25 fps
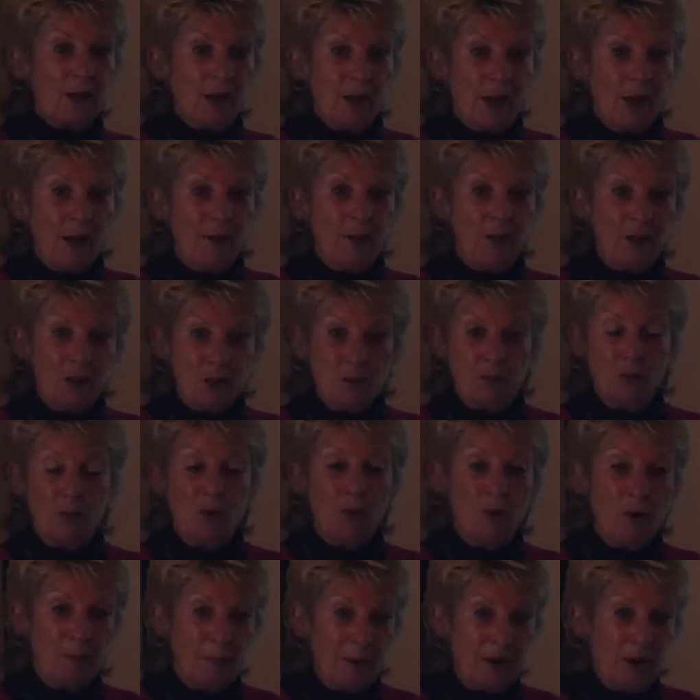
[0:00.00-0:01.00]
and there's
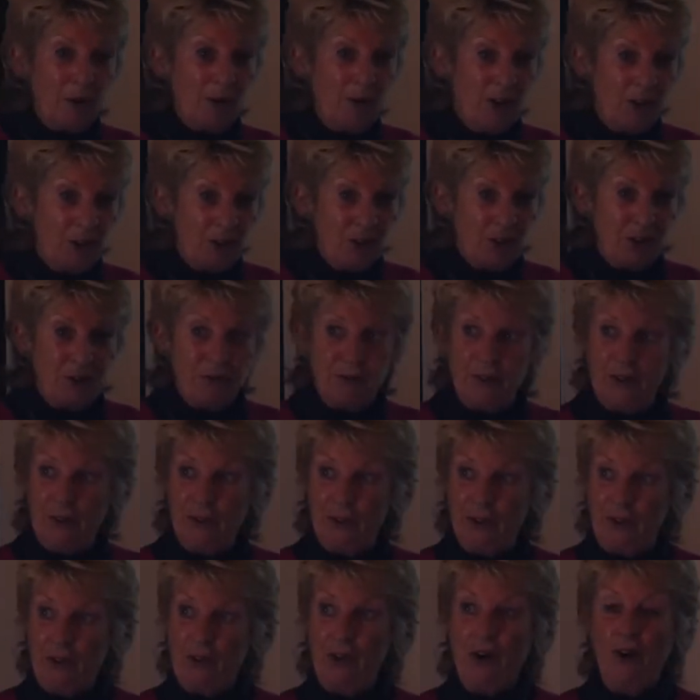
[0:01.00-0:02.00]
a bigger energy field
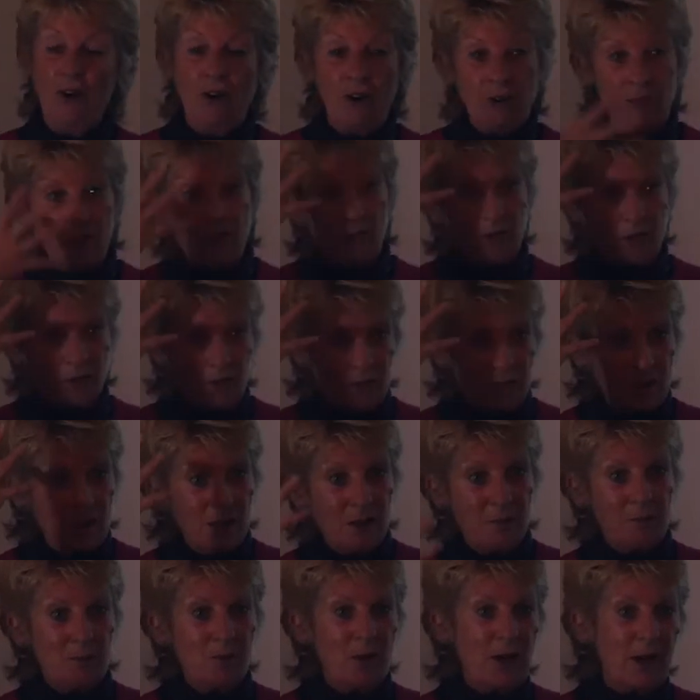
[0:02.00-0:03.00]
in the heart than there is in the
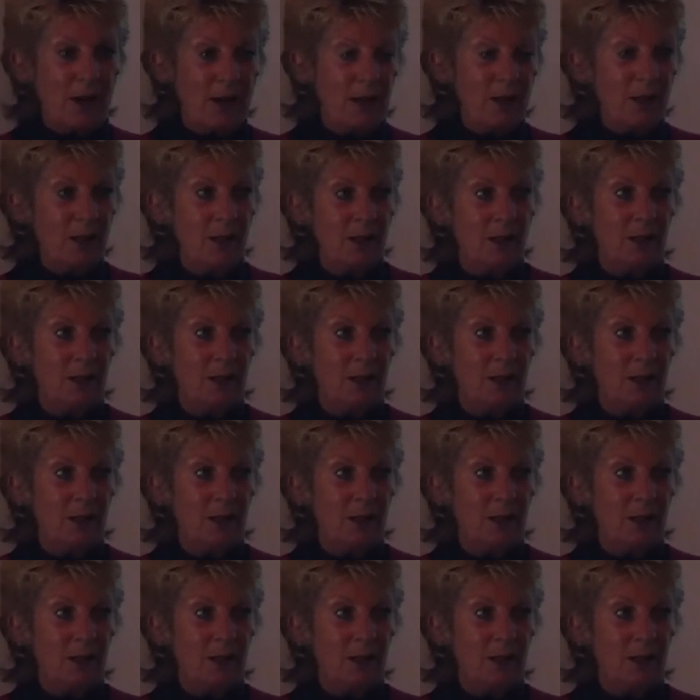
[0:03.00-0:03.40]
brain.